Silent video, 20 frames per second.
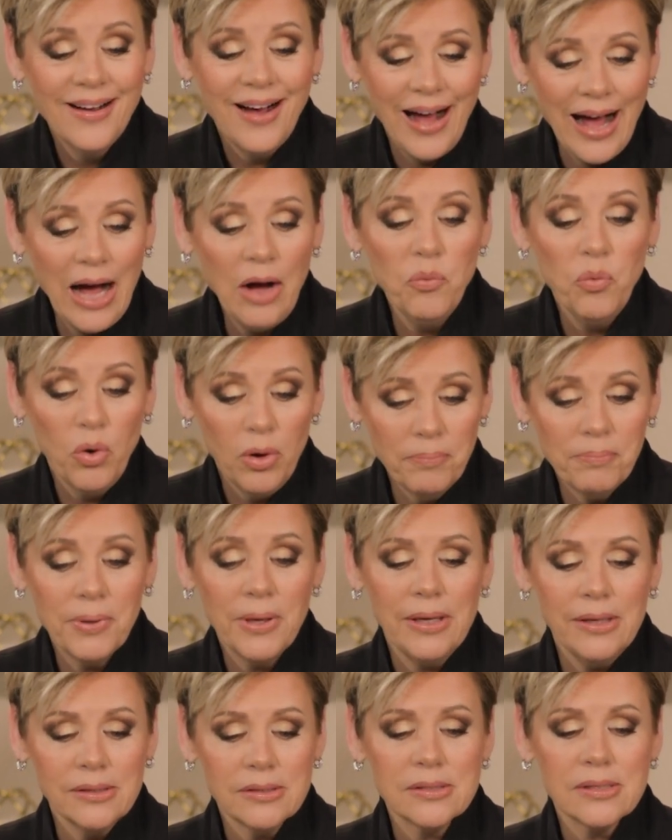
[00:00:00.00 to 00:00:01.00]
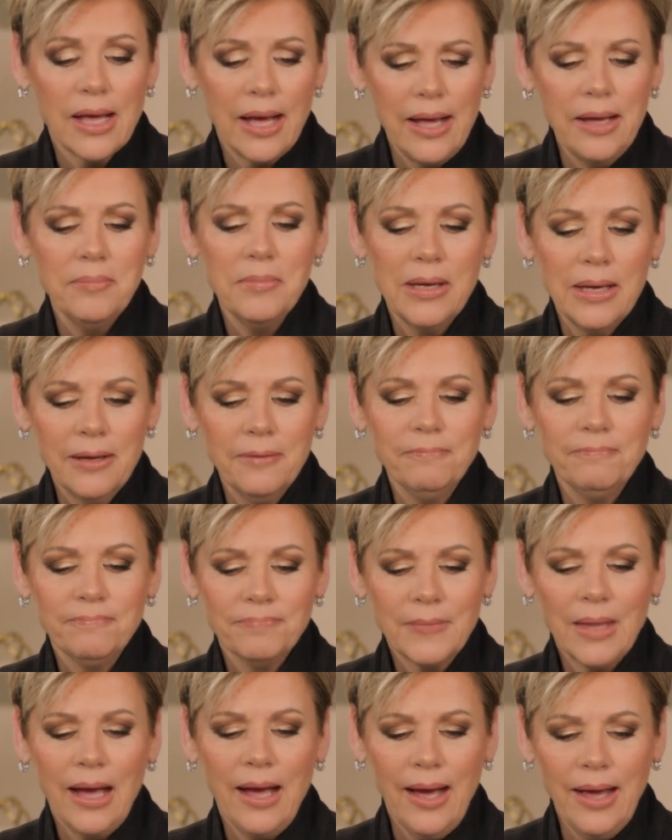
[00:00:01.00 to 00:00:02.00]
I want peace. Amen. Amen.
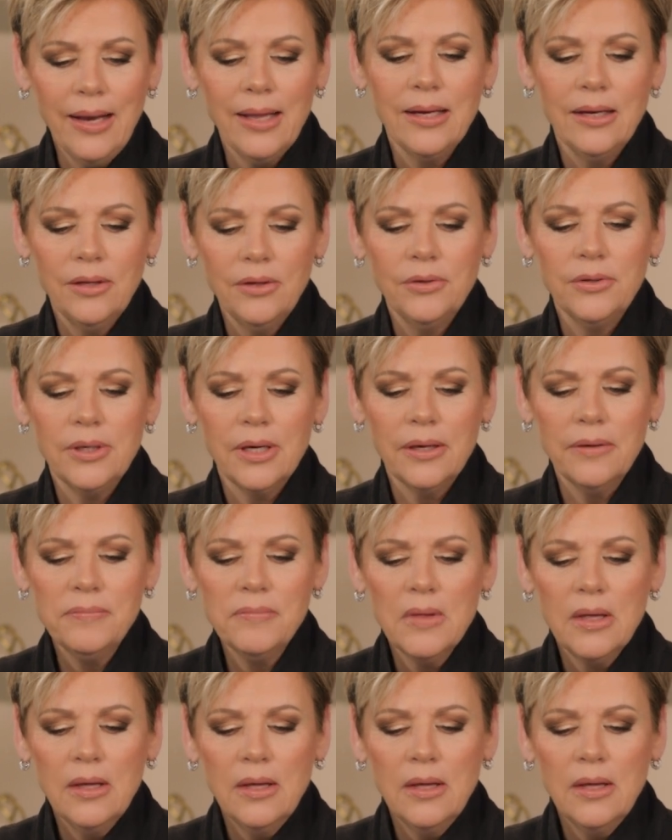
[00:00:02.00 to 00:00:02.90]
Hallelujah.